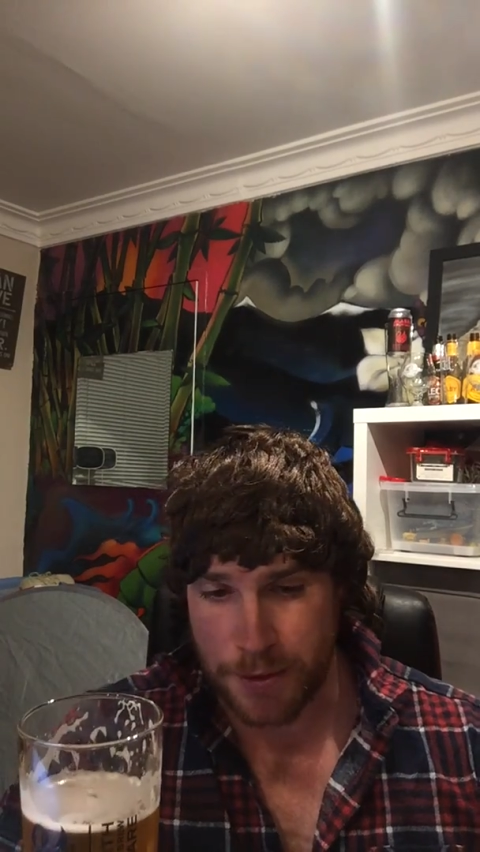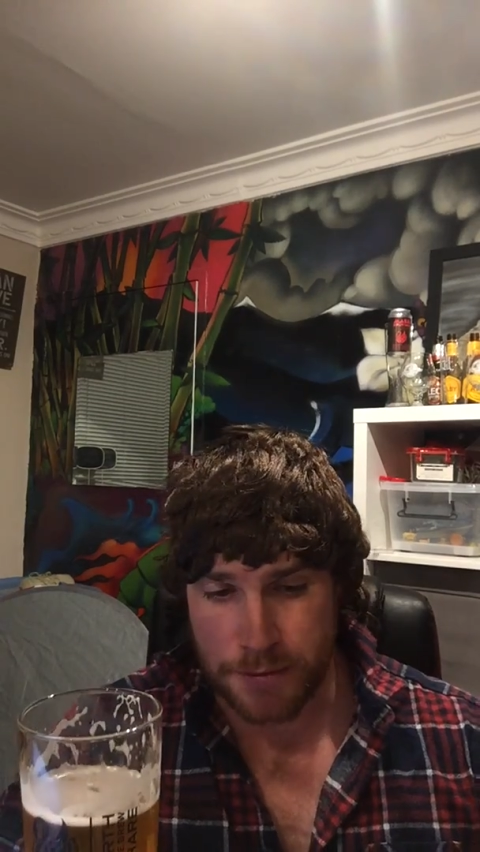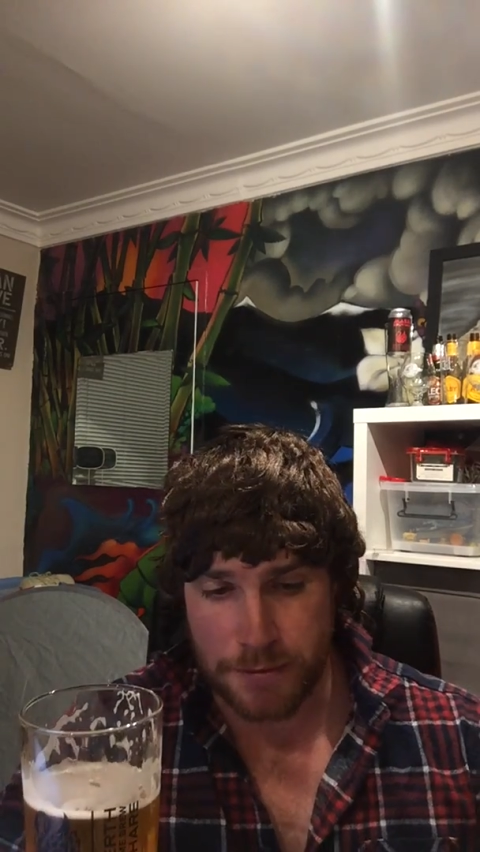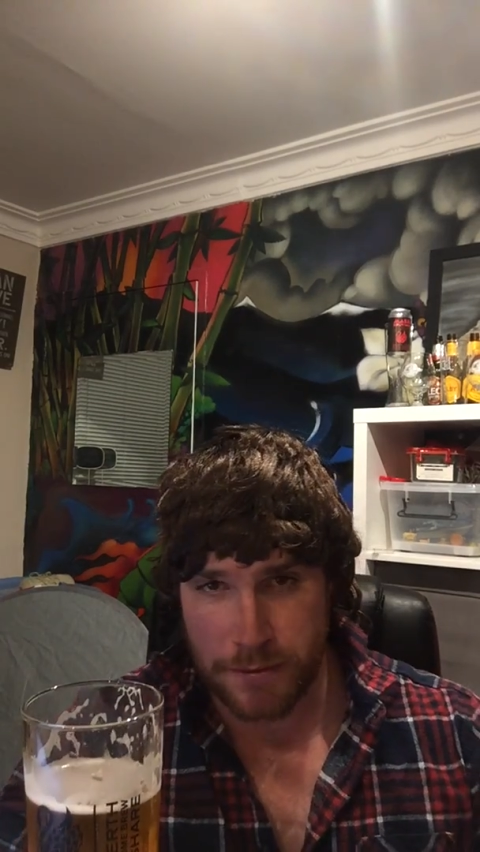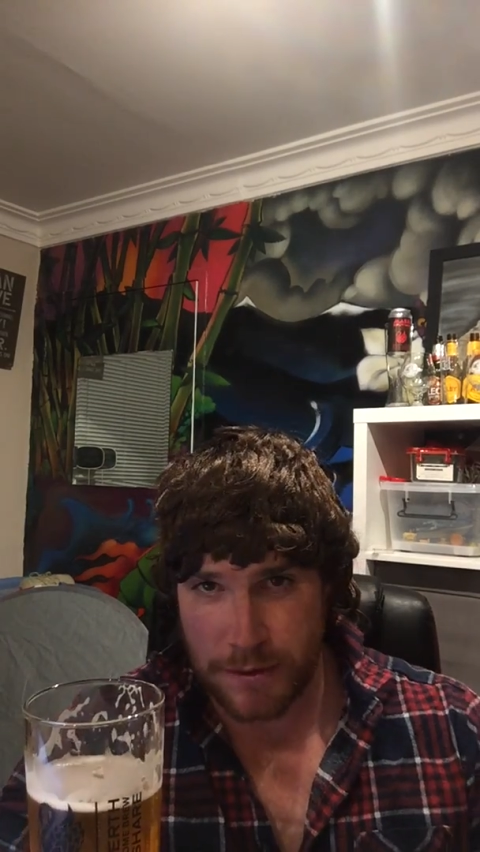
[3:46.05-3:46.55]
But
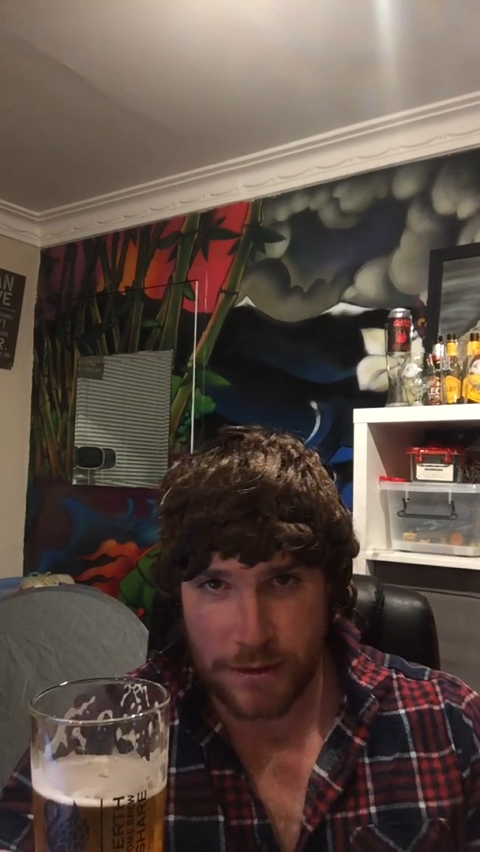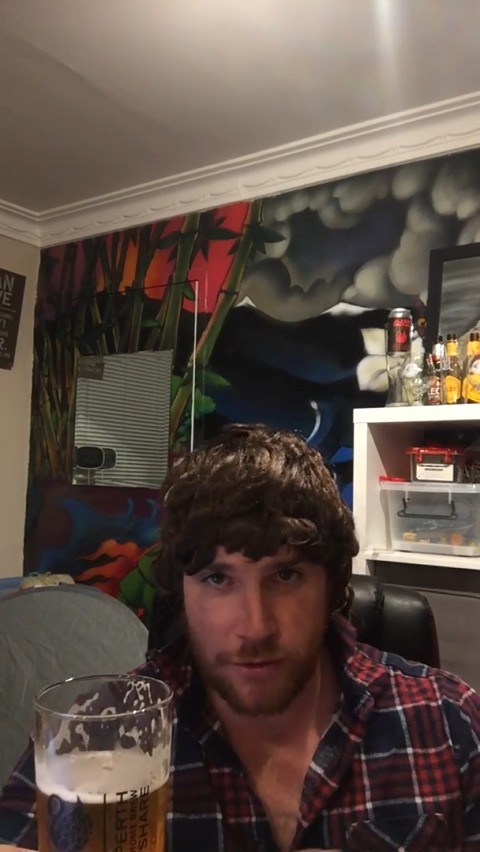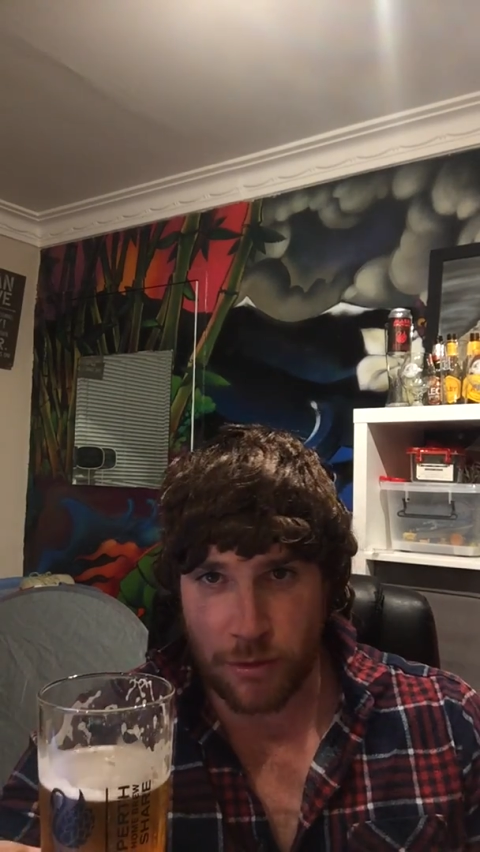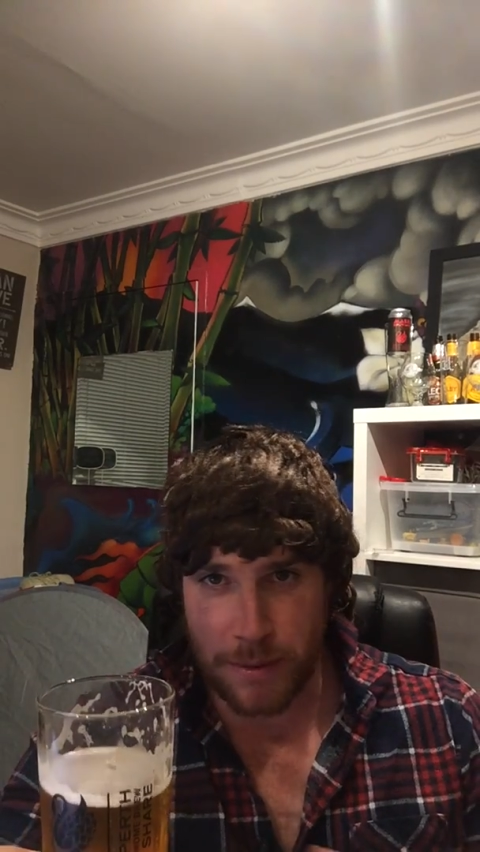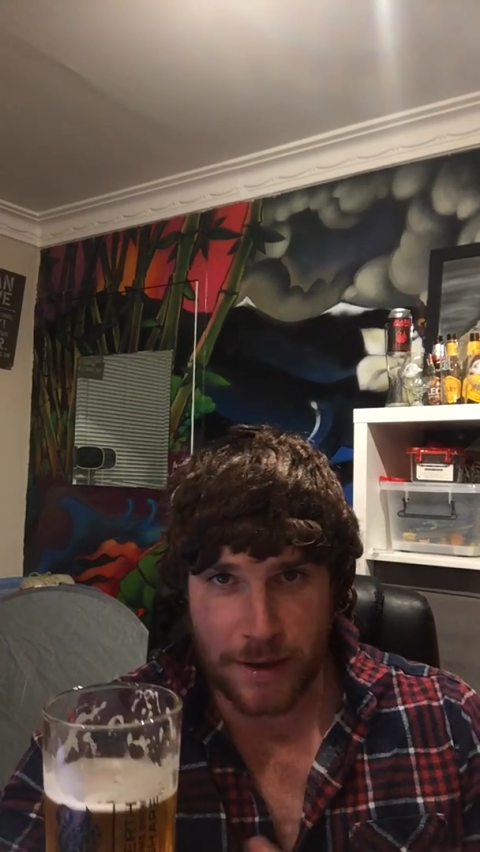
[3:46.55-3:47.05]
these
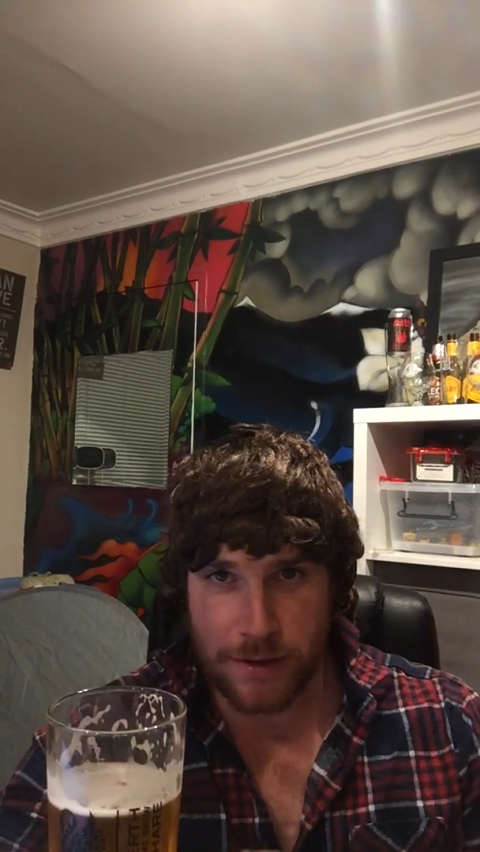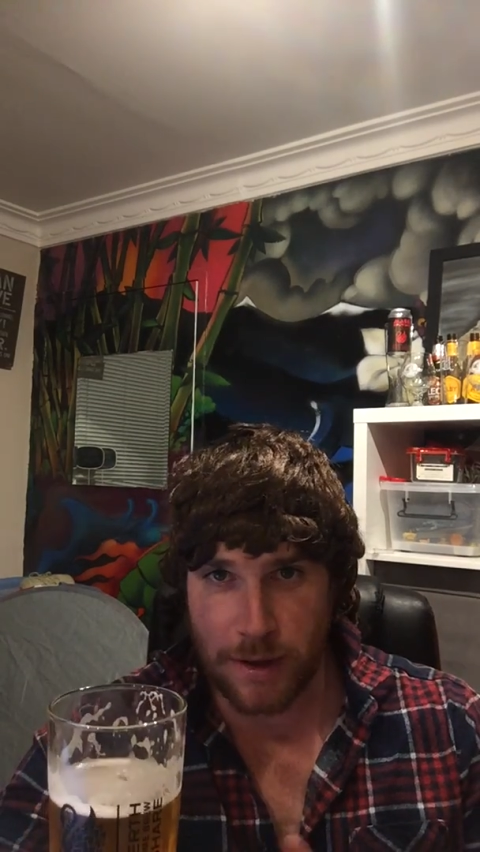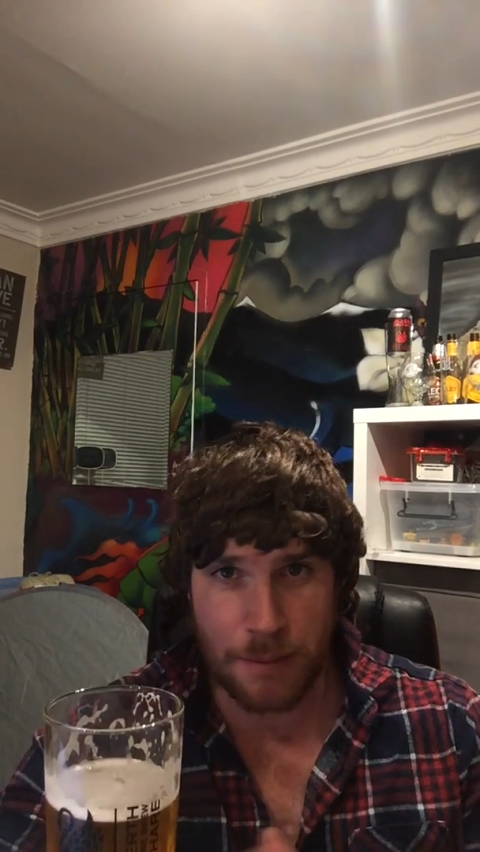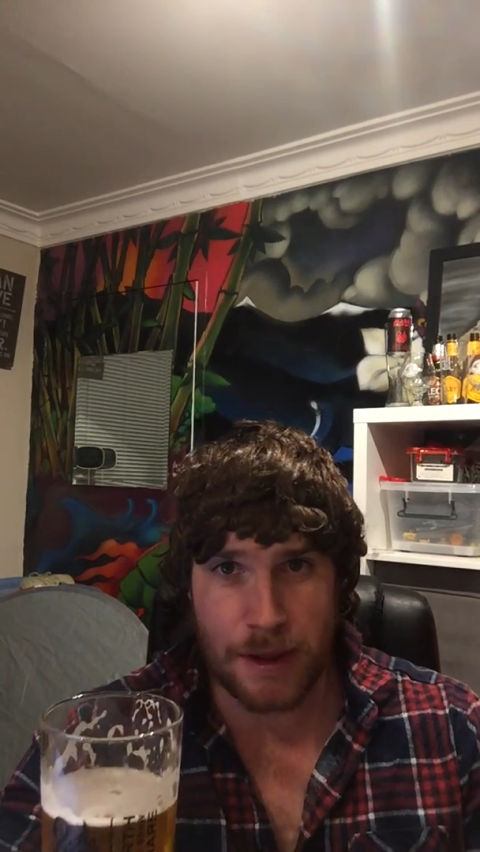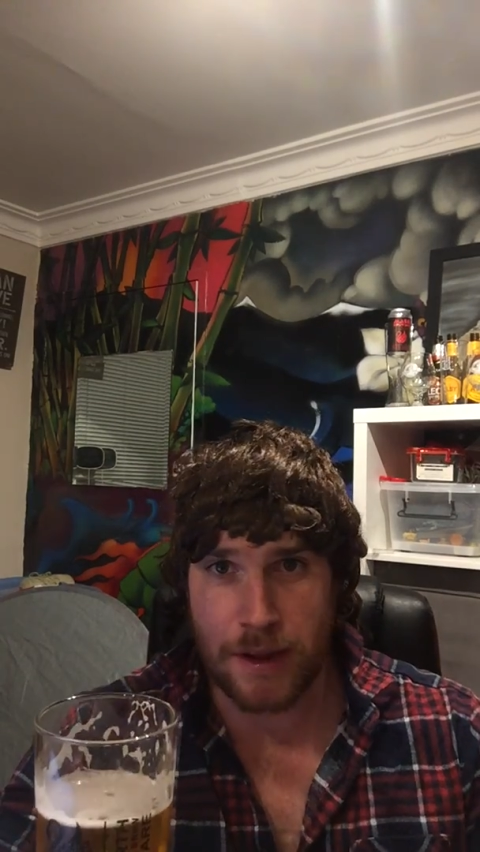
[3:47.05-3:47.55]
two beers are
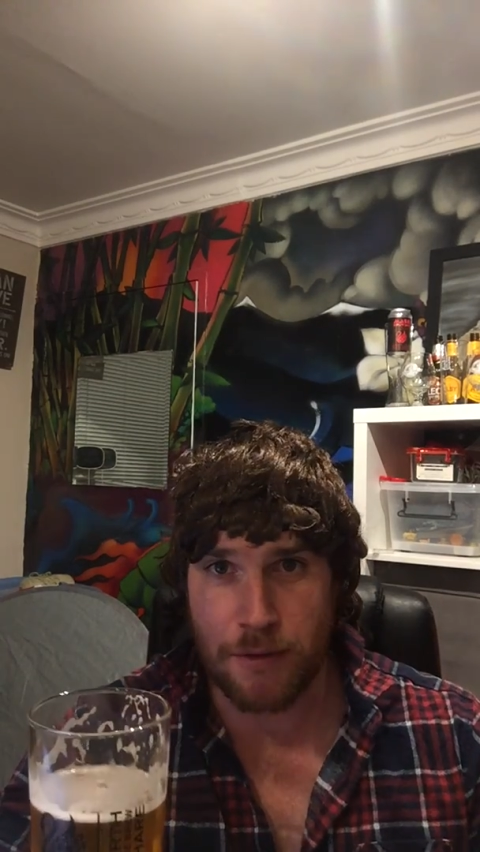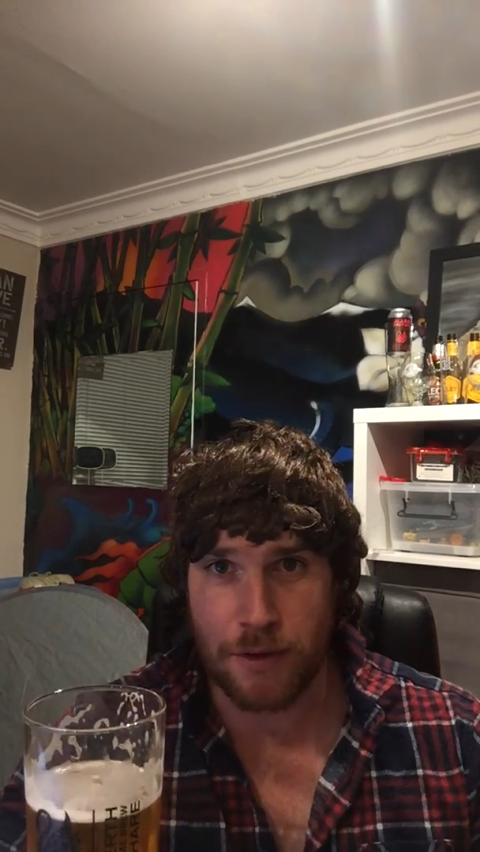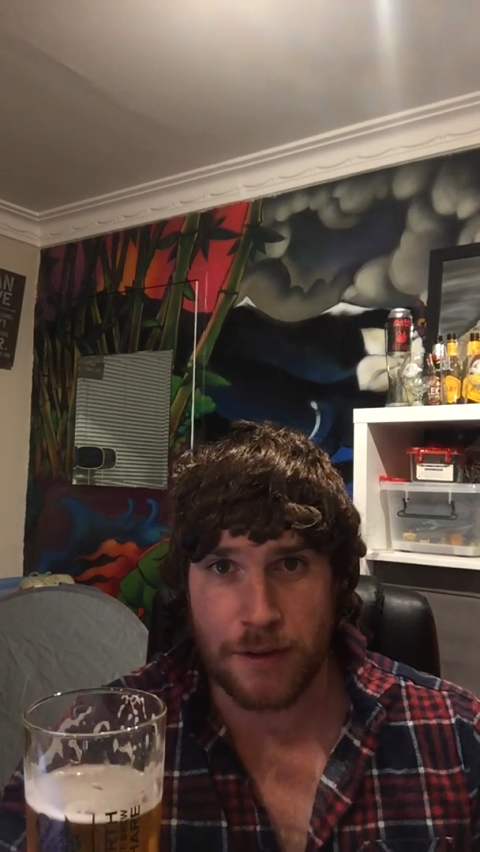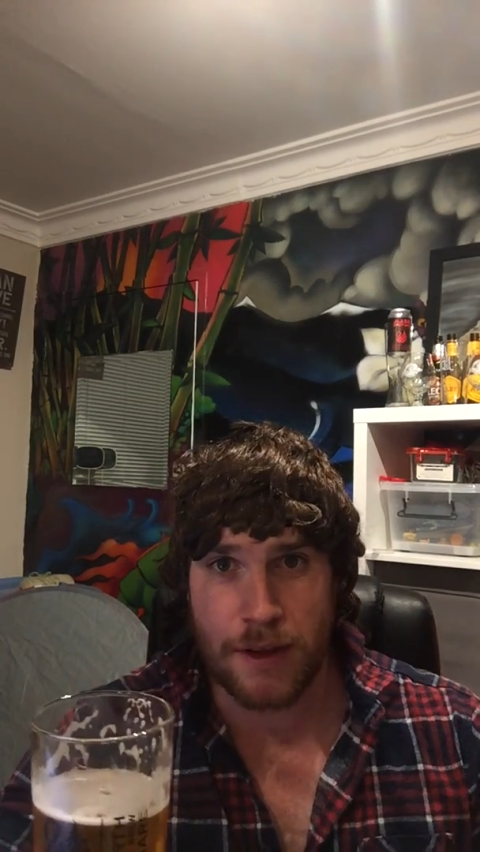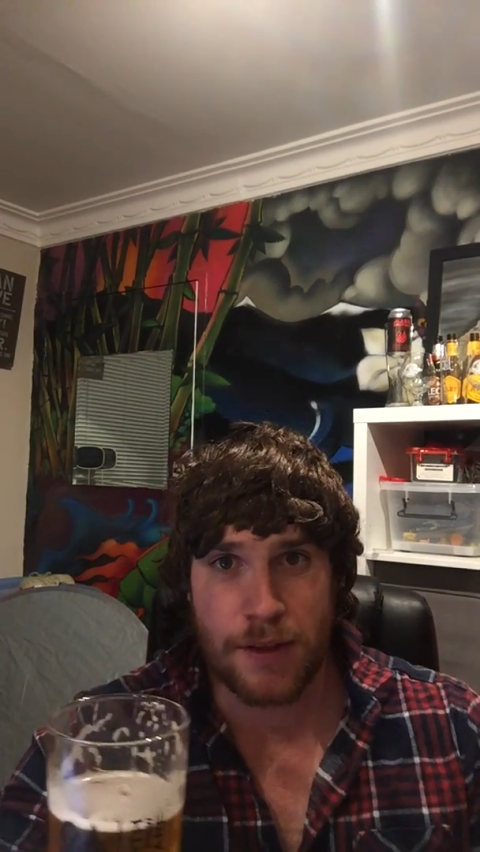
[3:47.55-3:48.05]
completely different.